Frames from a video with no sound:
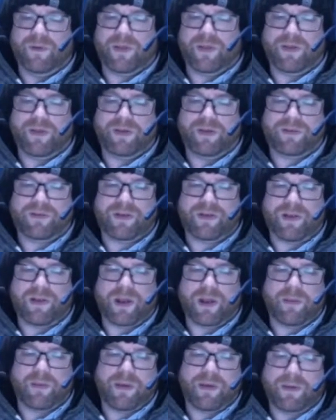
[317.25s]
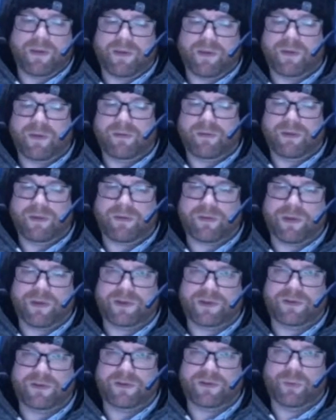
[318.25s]
One of the things I like about the new
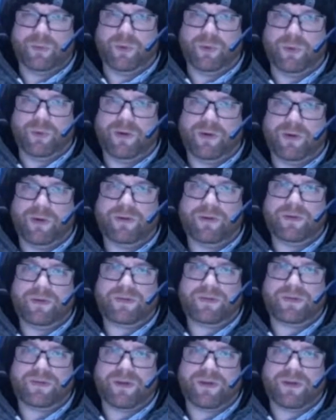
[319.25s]
expansion is war mode.